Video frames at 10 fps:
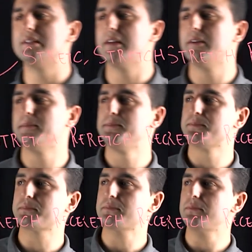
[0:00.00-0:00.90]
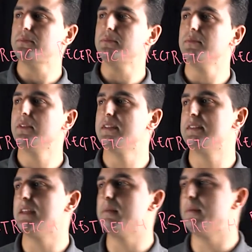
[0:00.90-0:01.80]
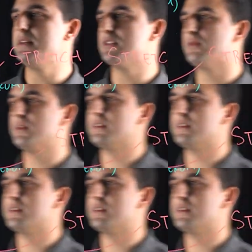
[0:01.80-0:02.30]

center that's taking place. So for